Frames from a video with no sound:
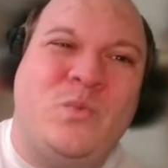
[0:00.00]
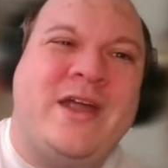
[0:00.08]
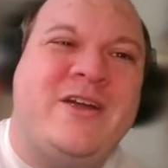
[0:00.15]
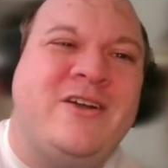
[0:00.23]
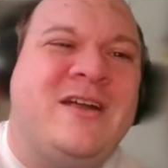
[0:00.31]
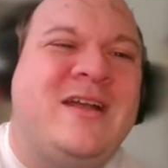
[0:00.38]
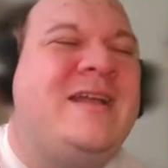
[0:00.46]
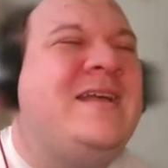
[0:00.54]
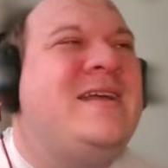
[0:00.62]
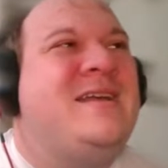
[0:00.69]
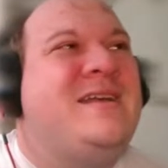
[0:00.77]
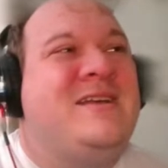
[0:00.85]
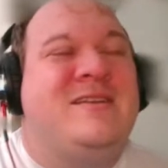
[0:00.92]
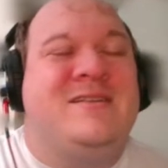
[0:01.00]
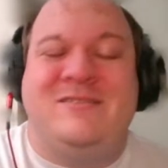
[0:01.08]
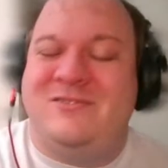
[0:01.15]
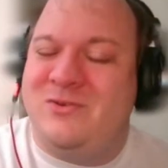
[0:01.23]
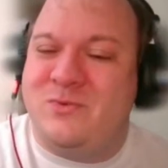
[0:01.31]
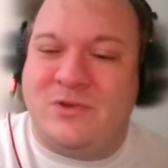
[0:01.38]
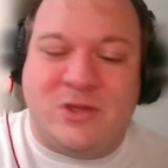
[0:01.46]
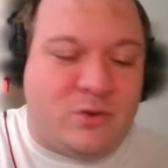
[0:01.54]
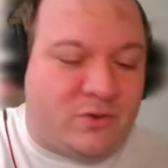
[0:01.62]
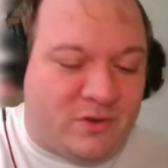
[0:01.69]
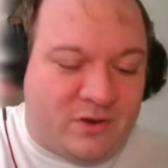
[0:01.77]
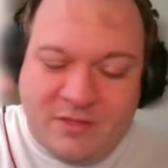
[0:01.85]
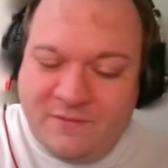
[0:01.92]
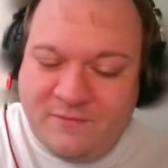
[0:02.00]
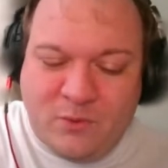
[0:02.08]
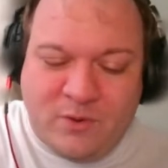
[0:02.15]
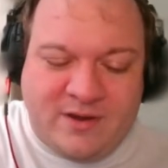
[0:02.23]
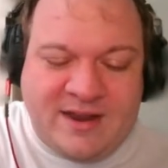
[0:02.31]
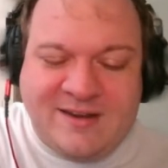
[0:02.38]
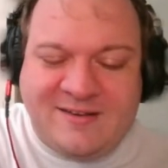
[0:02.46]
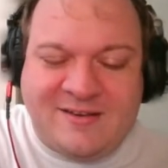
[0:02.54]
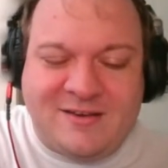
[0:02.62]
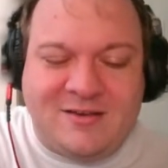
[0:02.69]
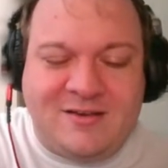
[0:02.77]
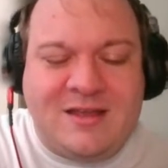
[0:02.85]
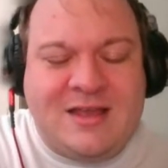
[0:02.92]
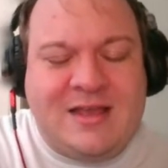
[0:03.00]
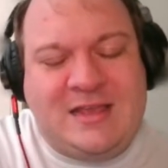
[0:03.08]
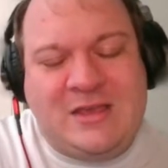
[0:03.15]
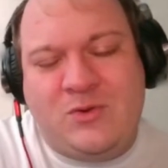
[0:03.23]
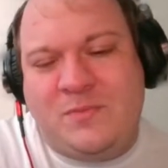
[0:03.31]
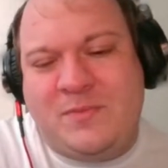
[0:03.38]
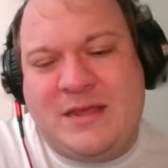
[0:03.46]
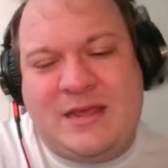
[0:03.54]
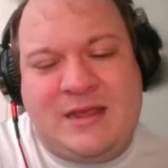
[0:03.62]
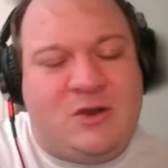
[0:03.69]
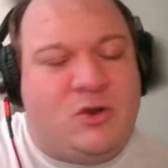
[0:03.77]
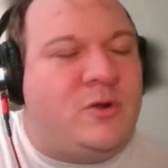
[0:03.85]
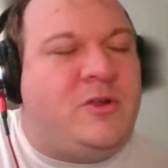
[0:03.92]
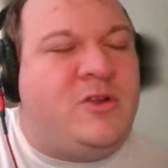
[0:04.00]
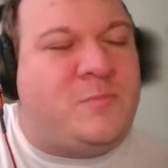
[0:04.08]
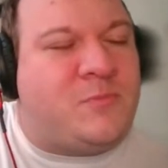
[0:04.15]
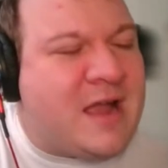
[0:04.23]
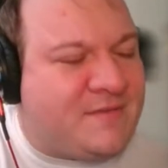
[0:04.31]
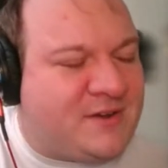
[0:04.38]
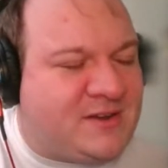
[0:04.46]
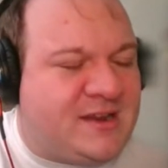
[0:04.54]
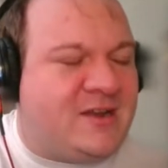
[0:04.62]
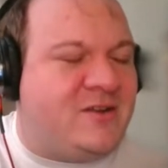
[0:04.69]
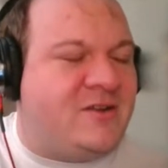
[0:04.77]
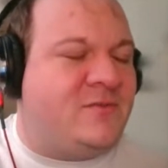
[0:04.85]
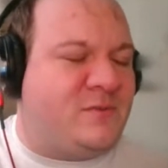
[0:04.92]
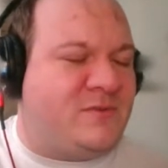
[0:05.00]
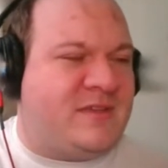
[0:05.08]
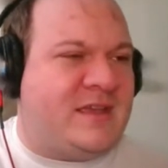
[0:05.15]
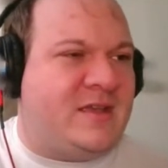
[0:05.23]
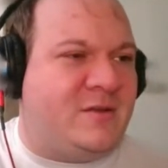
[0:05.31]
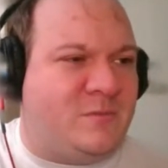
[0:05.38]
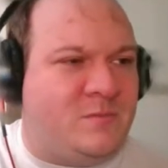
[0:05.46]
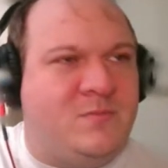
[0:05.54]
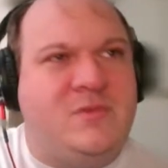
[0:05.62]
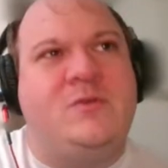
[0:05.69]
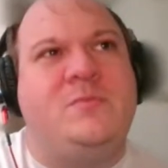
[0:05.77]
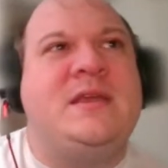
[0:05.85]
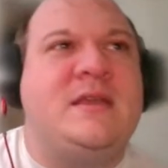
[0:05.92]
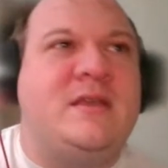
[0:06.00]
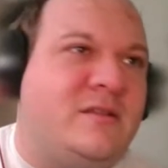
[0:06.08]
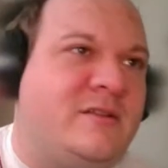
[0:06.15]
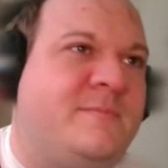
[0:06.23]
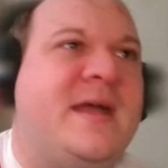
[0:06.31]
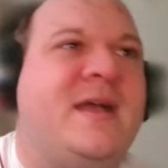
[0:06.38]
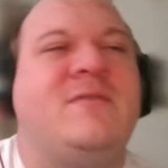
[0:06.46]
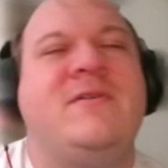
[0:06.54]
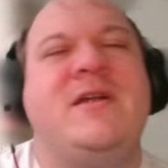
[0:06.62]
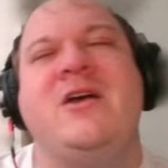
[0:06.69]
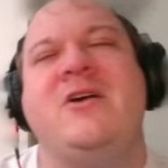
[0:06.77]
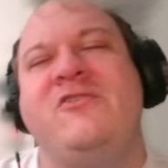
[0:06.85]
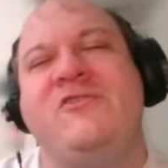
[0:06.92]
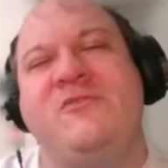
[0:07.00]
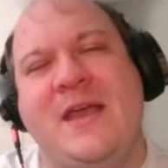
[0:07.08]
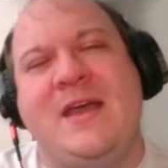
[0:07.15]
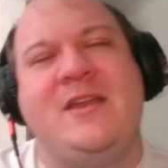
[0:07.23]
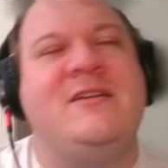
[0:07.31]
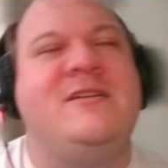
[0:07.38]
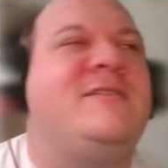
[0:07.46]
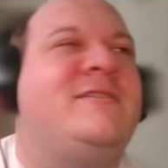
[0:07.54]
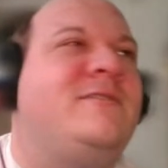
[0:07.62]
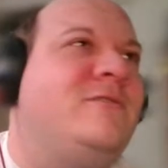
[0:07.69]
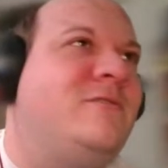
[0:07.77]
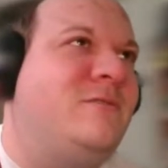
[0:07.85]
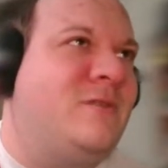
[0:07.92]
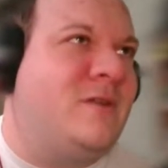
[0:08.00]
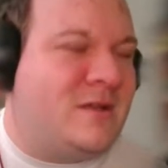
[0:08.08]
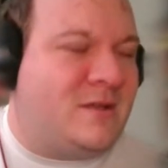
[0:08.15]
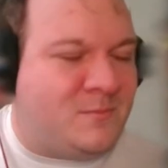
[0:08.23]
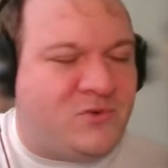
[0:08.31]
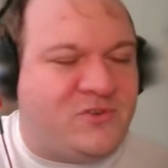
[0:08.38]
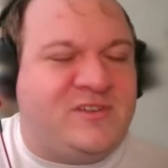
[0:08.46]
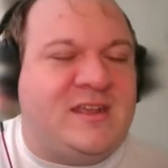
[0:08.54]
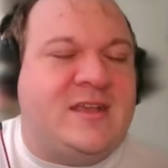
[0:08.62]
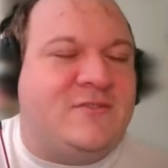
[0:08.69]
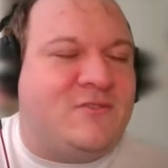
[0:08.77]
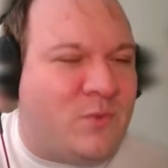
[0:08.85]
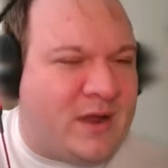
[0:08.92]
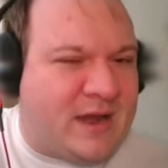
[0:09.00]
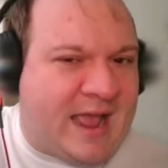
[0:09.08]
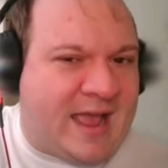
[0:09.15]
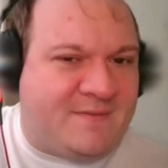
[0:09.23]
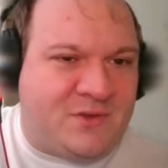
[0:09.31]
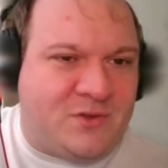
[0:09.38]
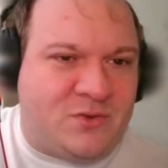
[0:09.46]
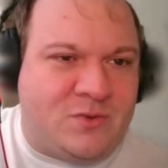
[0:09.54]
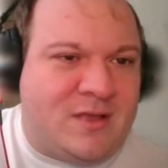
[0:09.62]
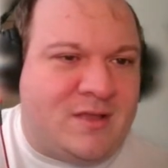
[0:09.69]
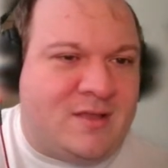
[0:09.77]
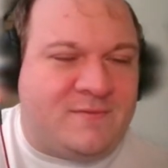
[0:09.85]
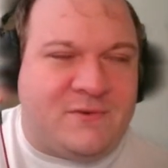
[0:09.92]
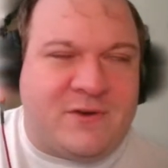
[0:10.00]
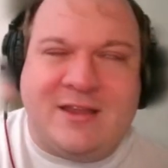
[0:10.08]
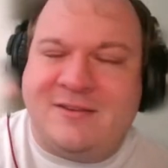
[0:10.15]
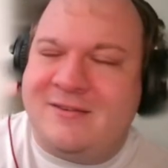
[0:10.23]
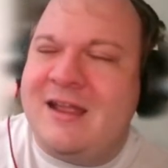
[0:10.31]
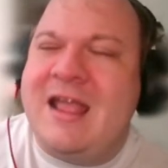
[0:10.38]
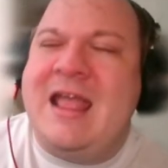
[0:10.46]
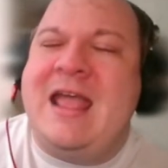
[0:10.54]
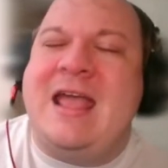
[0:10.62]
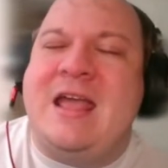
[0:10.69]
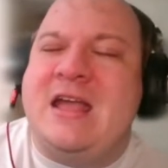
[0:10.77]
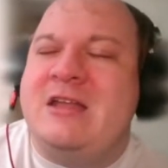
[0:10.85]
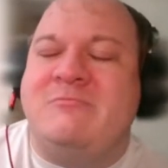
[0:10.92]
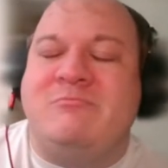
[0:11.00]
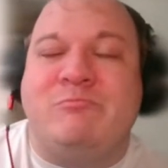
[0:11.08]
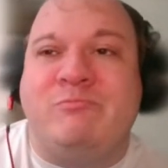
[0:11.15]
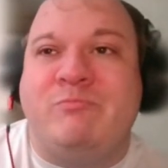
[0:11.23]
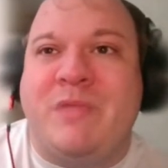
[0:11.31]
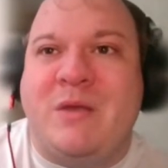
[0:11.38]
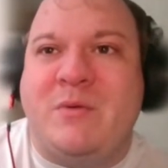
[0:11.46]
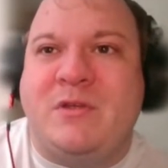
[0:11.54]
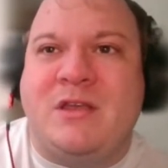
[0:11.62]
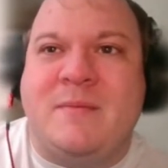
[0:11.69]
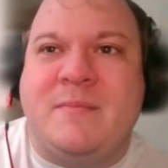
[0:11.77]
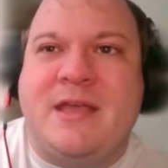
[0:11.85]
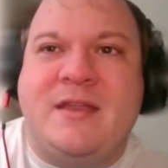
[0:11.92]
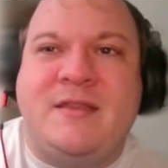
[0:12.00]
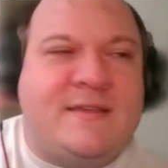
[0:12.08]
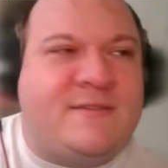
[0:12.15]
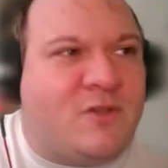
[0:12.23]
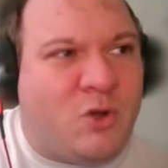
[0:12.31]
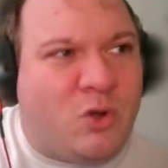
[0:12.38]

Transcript: where You would go to another foreign nation. You would be, your privateers would say, be English background or Spanish or Portuguese or what have you, French. And they would come in. They